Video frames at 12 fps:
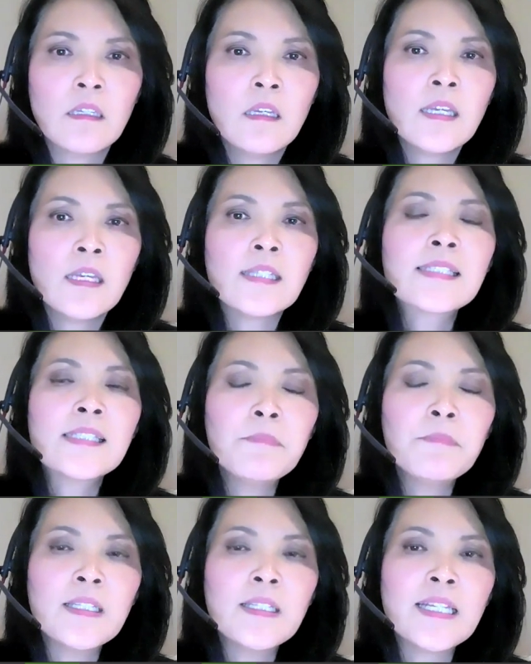It's
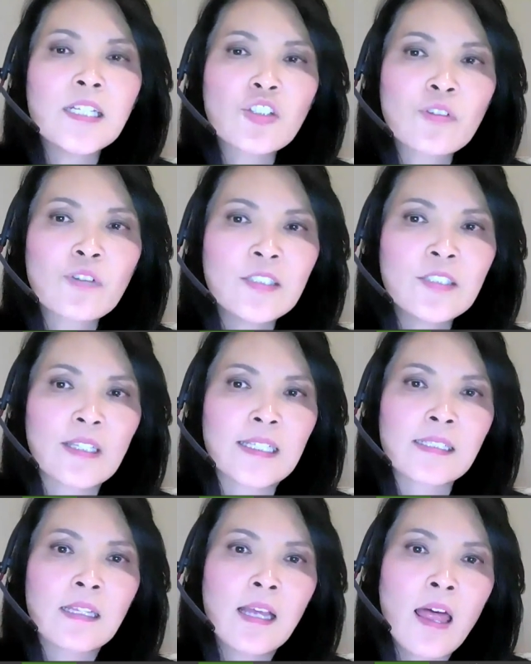simply
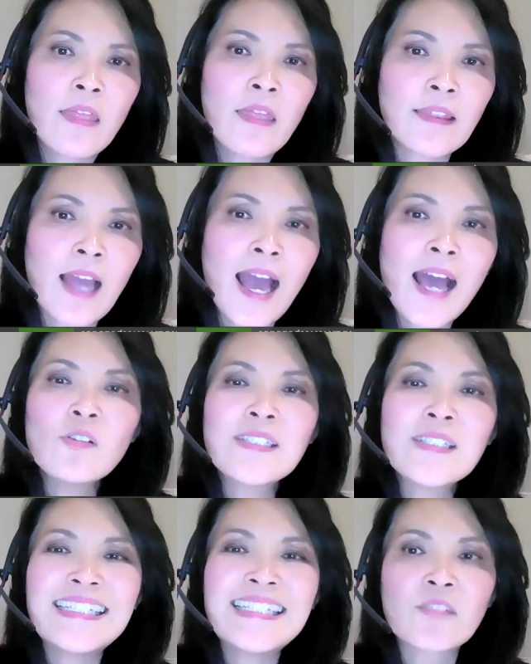incredulous that the
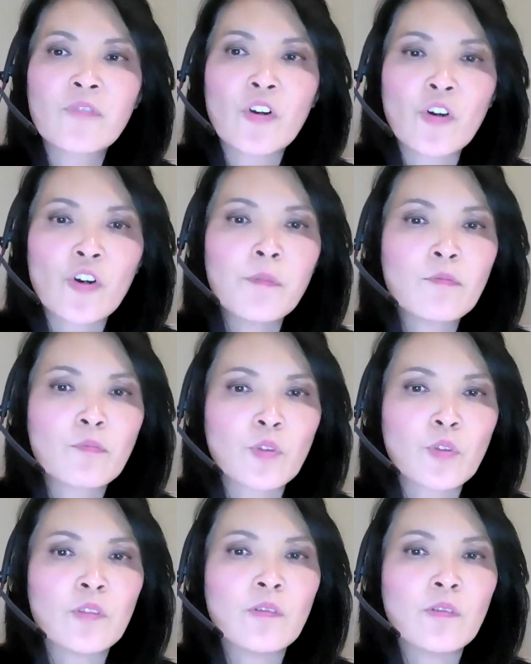housing needs for urban, rural,